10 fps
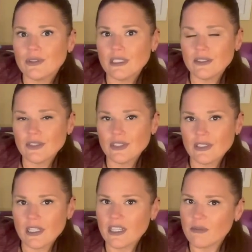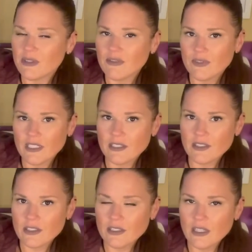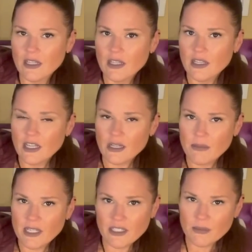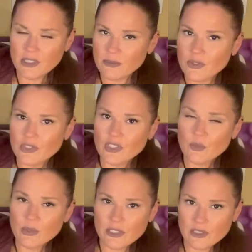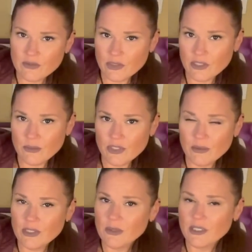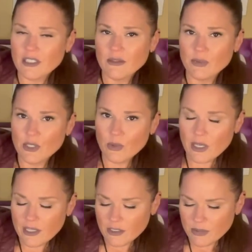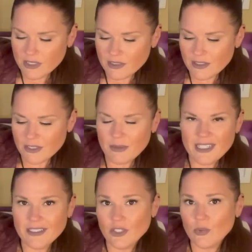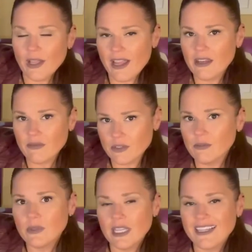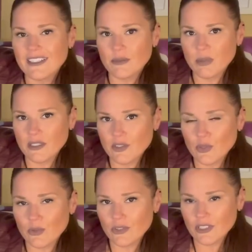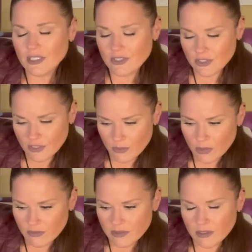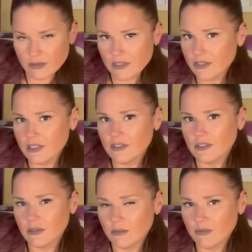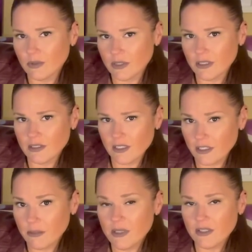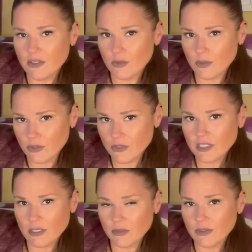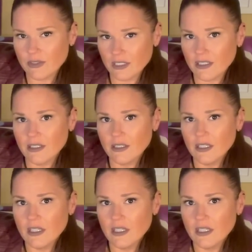It's just, I got big feelings. I may not be the most expressive with them. Sometimes I can be quiet, but that doesn't mean I don't have them. Ace of Pentacles. And I see you over there listening to them, fully telling me that you understand what they're saying.